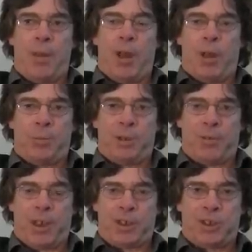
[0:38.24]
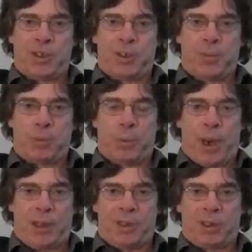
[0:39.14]
observations of the
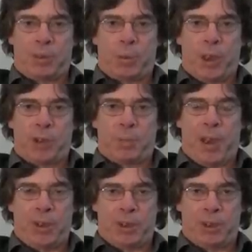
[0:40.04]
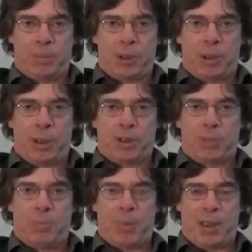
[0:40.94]
rates at which pendulum
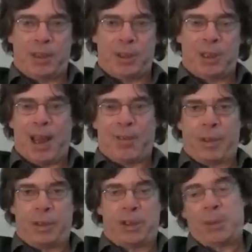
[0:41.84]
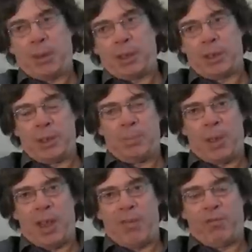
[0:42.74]
clocks beat, gathered typically
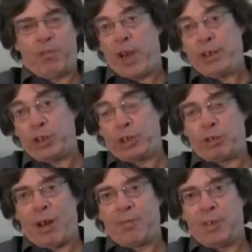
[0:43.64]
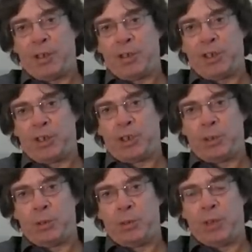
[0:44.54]
by French travellers
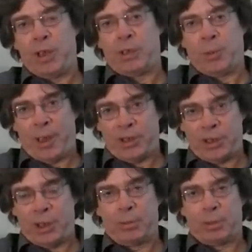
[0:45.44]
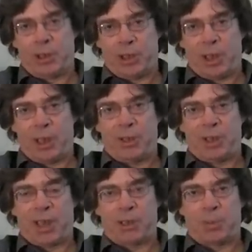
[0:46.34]
to the equator,
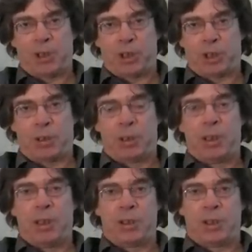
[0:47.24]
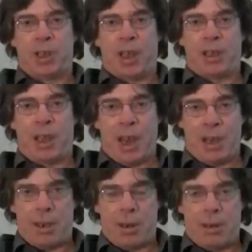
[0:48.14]
Richet's expedition to
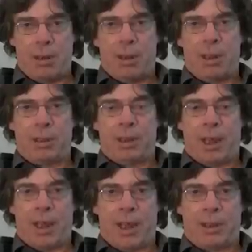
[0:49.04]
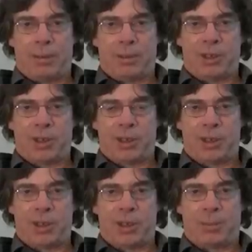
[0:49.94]
Cayenne in Guyana in
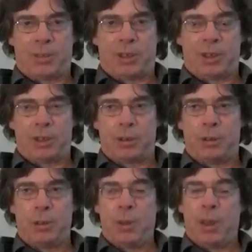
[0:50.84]
1672.